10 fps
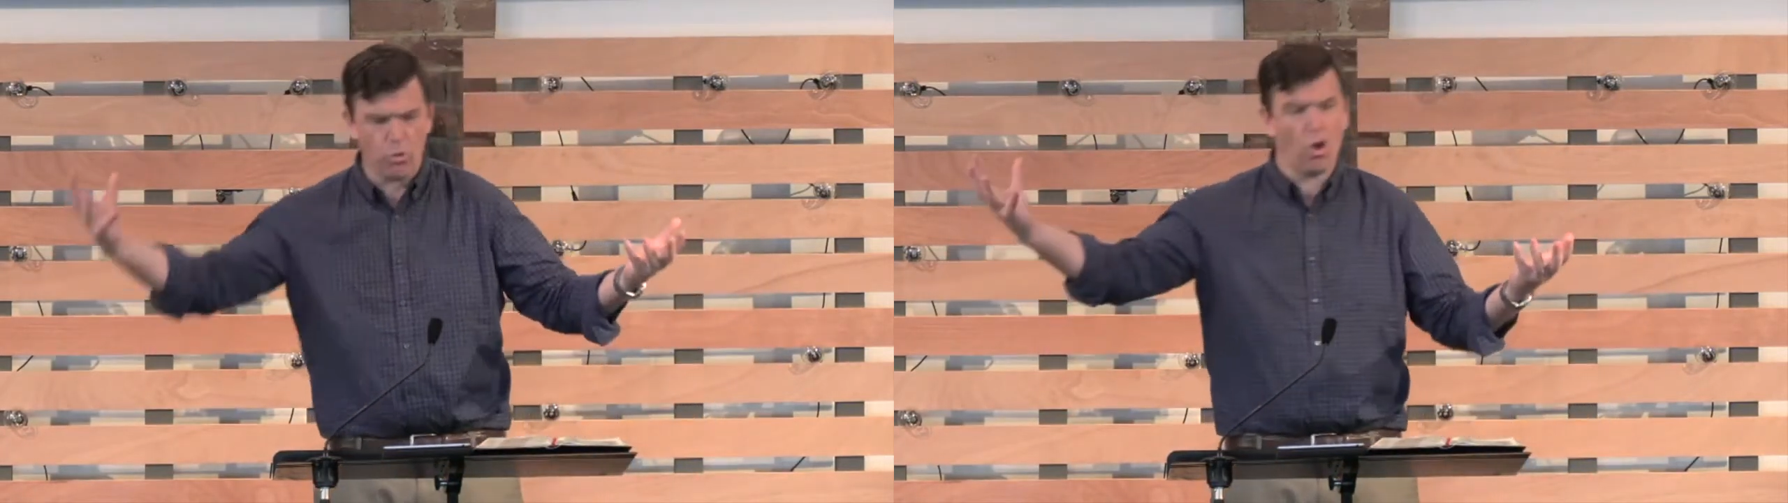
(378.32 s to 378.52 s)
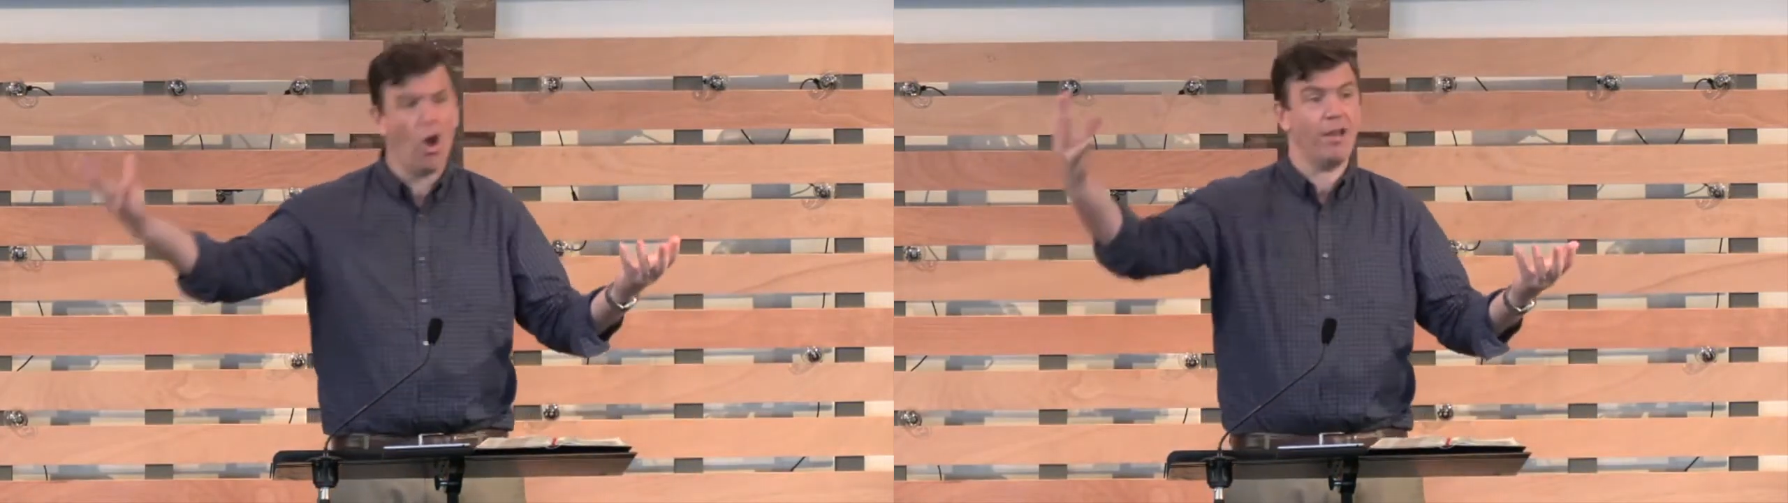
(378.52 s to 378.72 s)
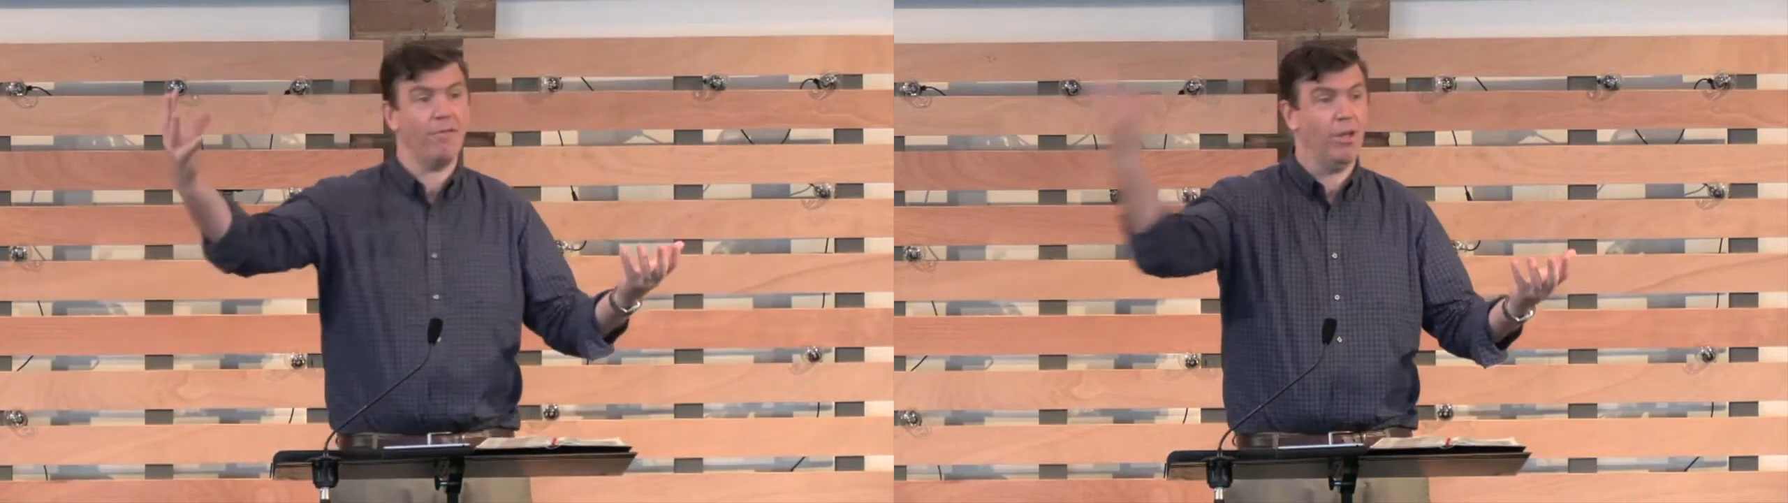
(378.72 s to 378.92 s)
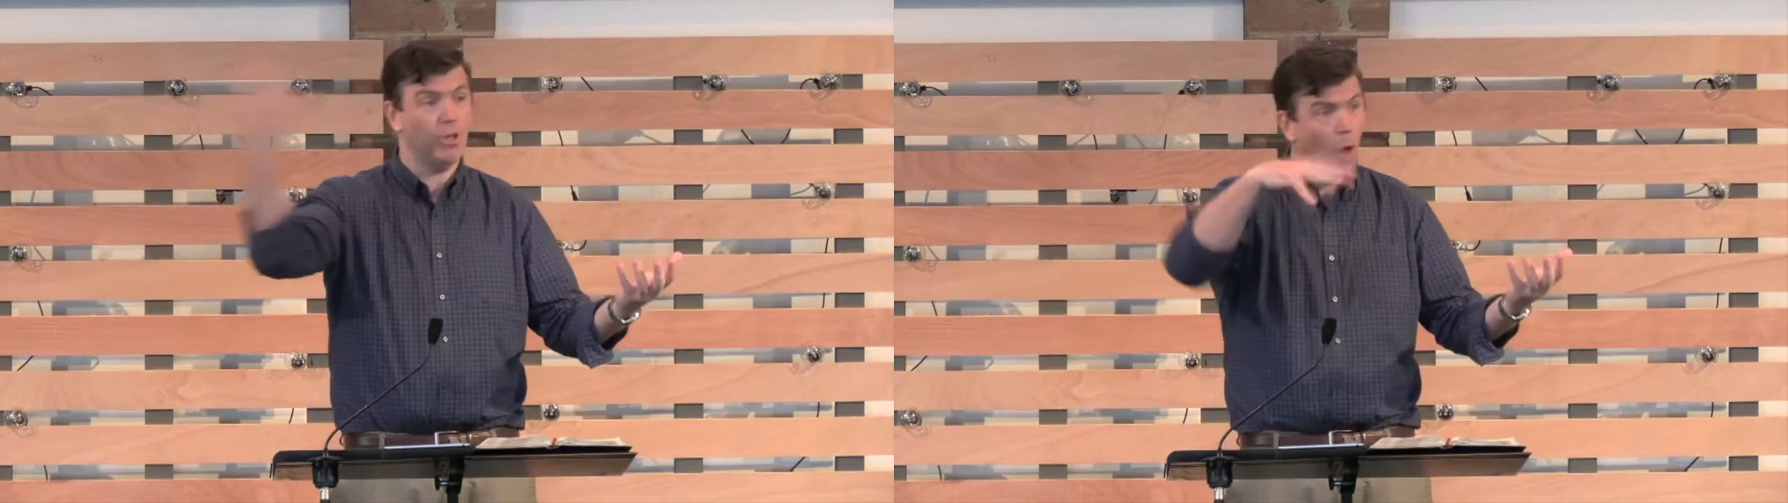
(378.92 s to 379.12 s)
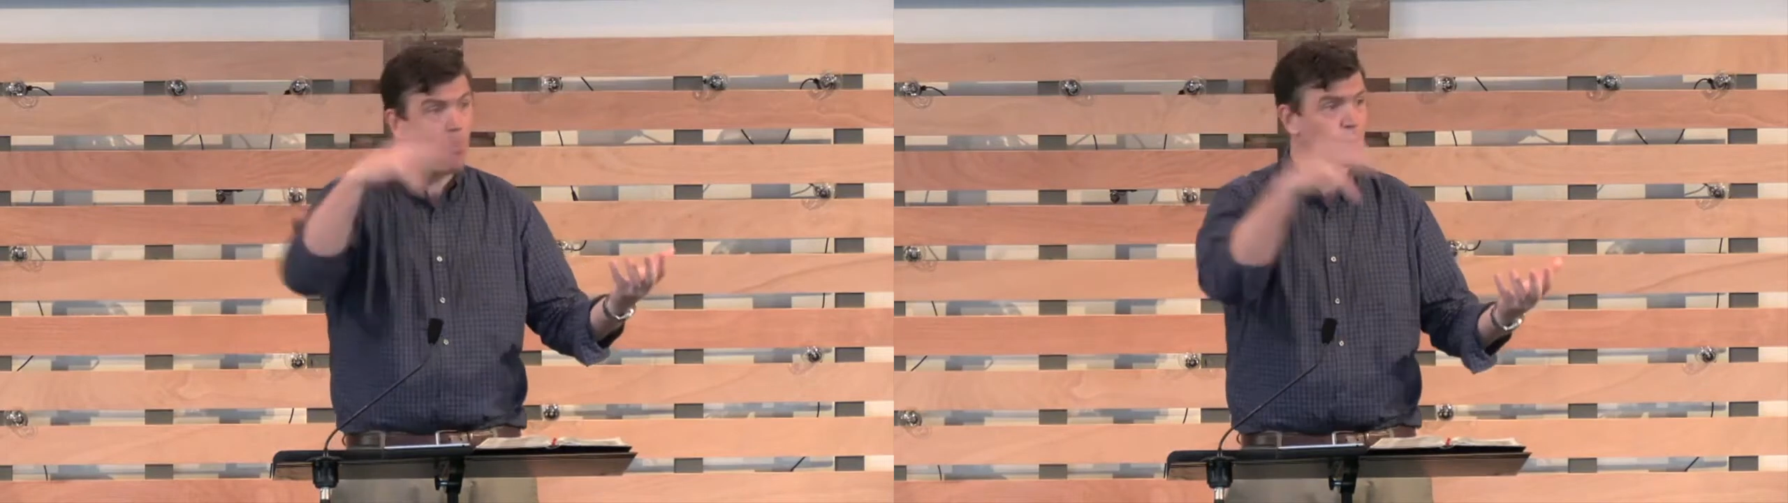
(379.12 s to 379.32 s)
kind of
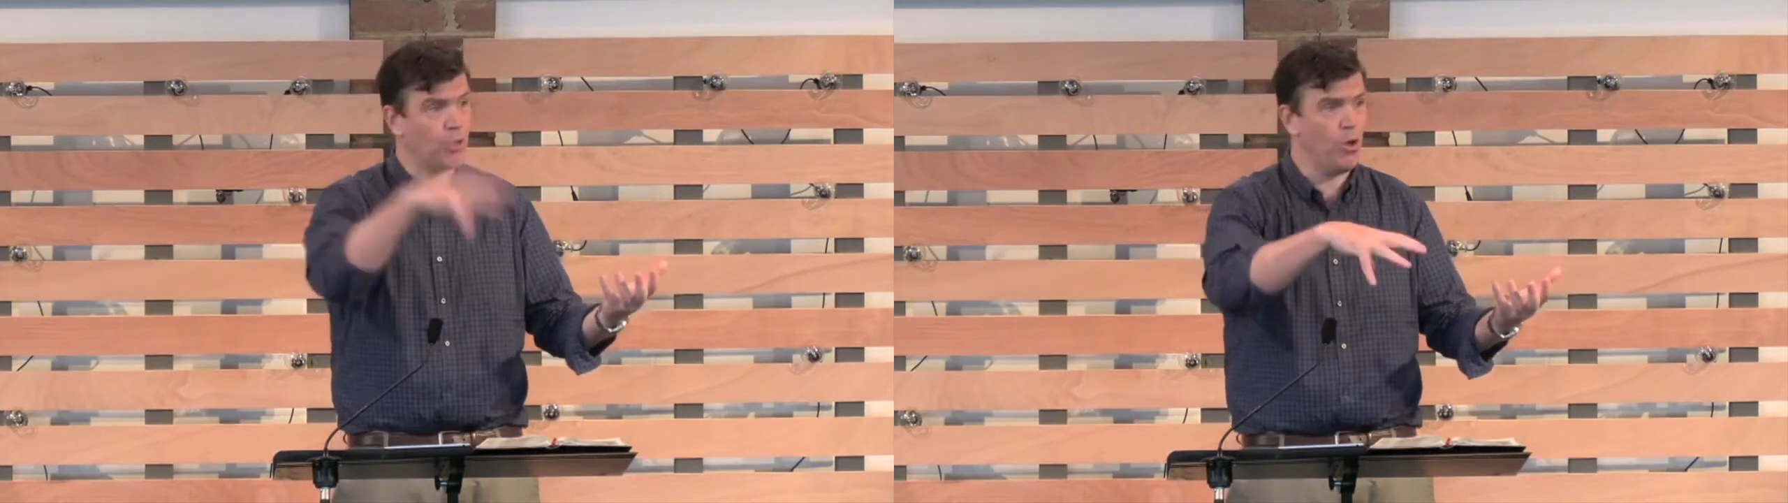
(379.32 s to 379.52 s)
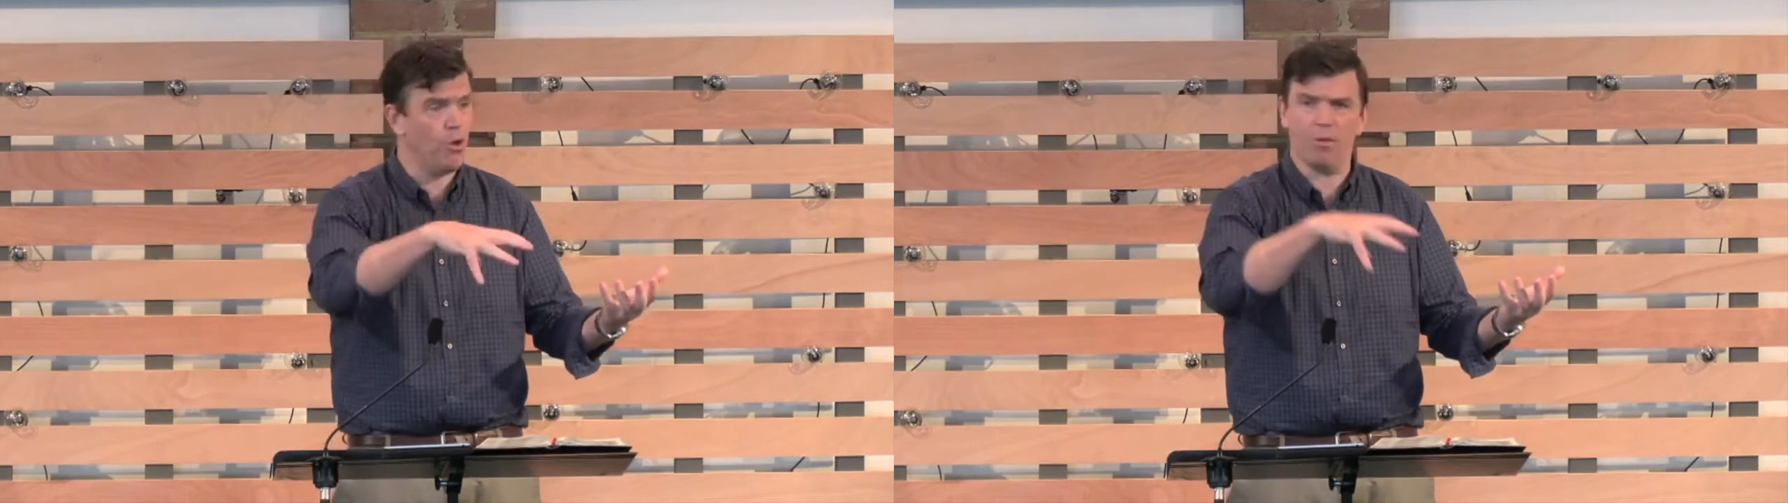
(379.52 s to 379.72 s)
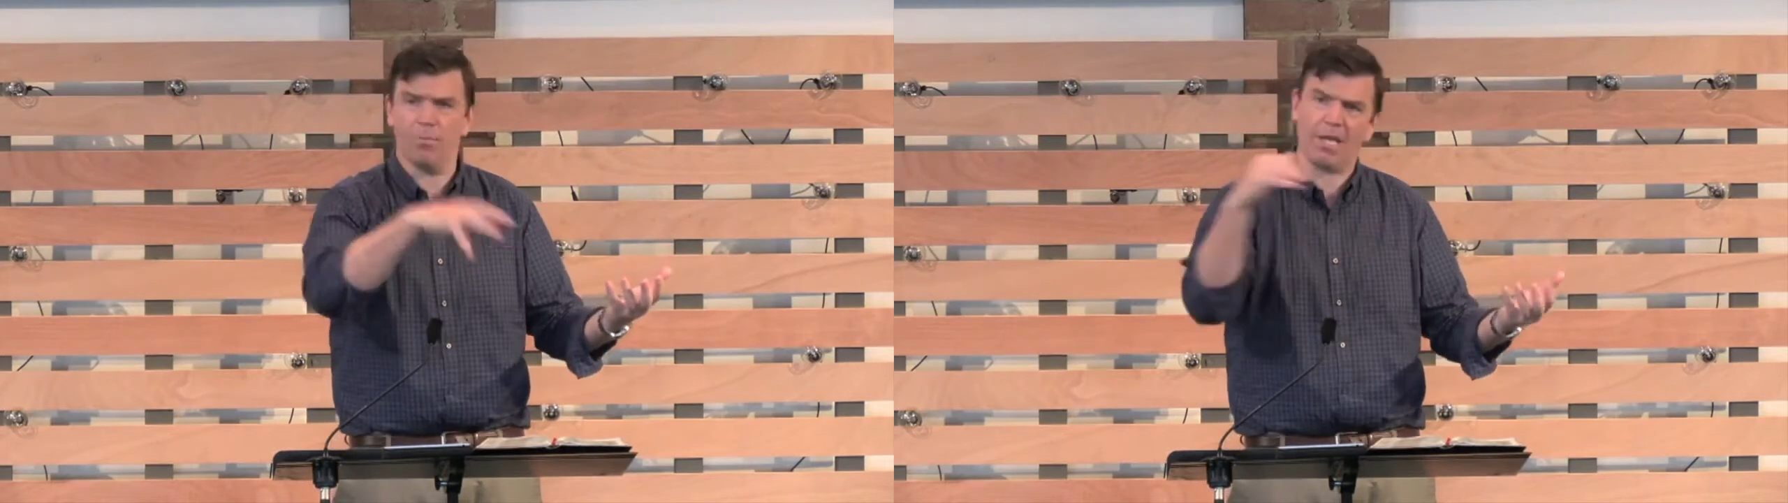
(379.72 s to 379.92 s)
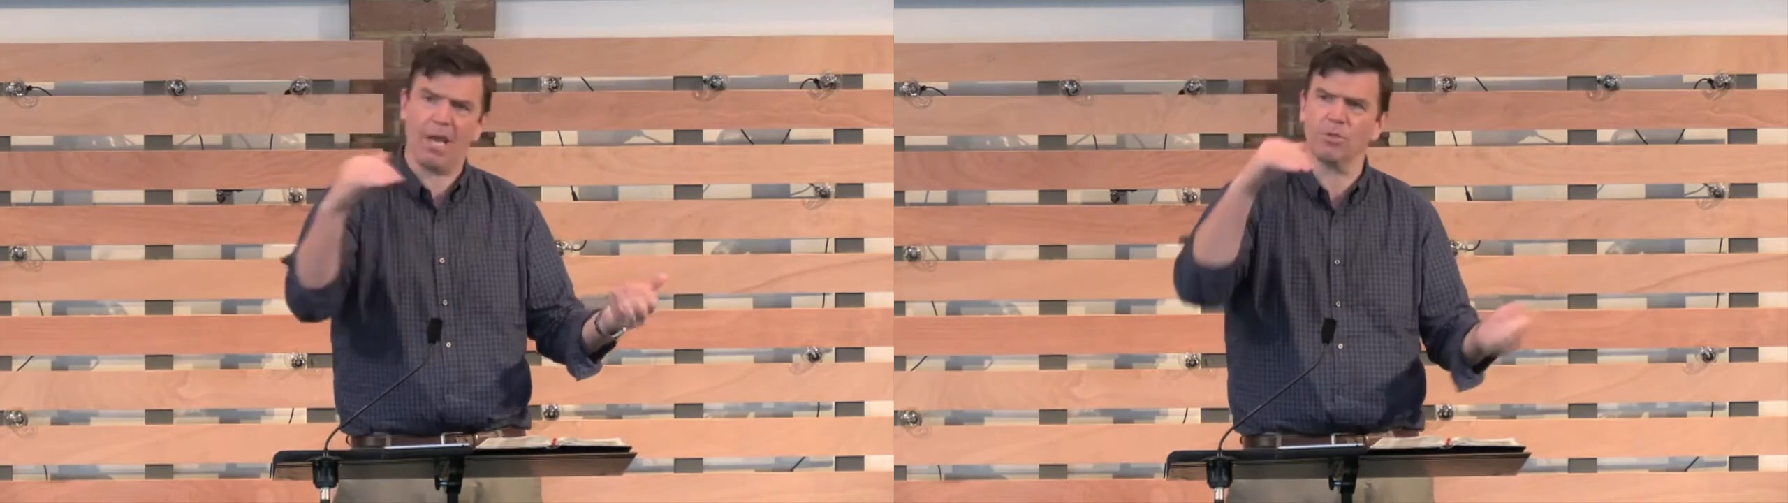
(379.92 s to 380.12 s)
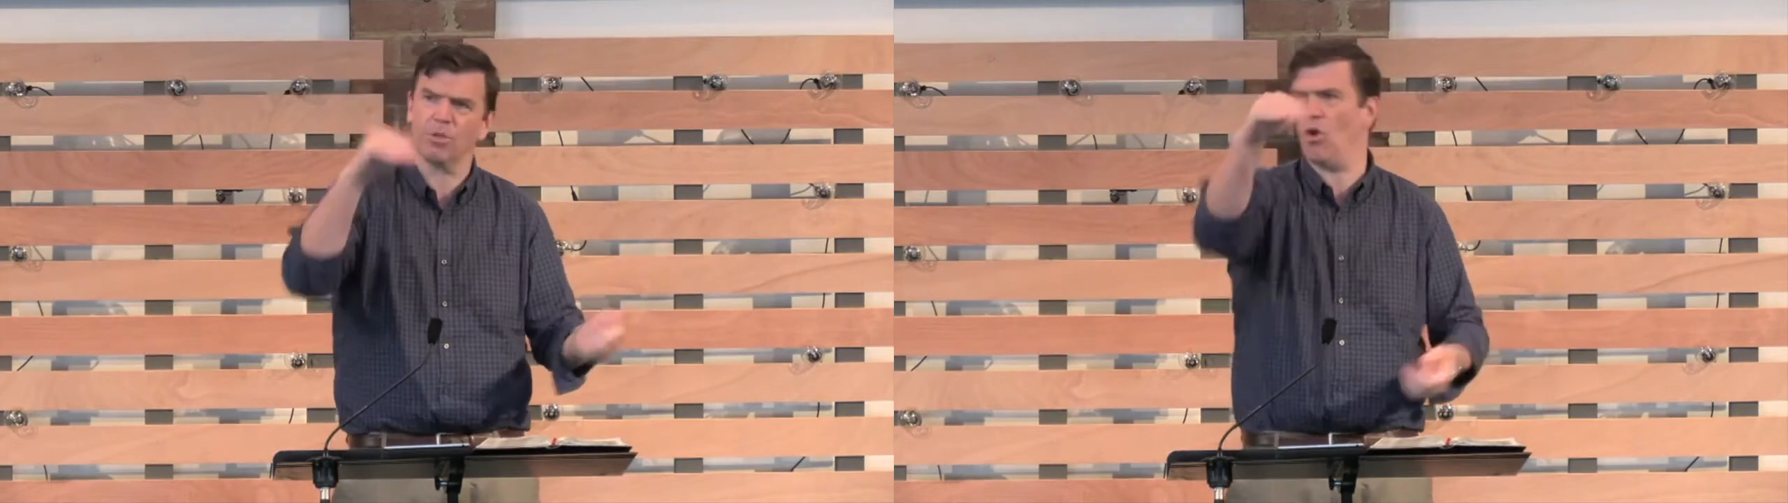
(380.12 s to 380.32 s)
adopts her and
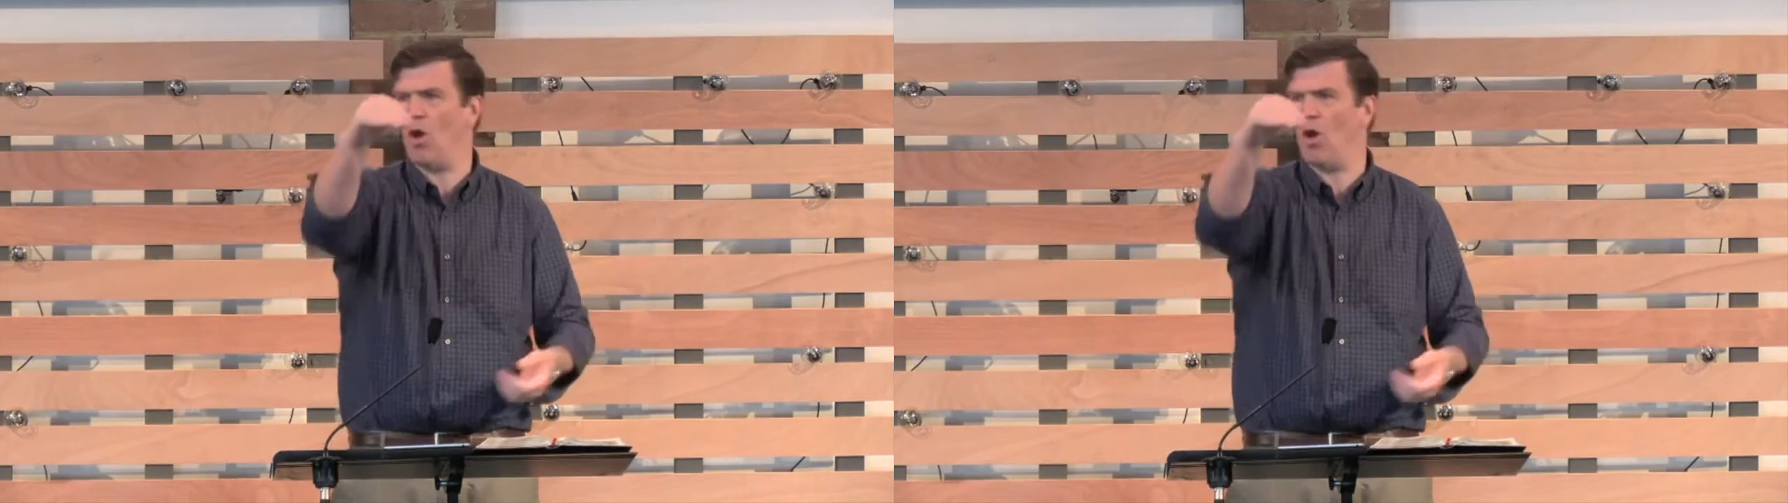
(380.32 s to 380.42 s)
becomes her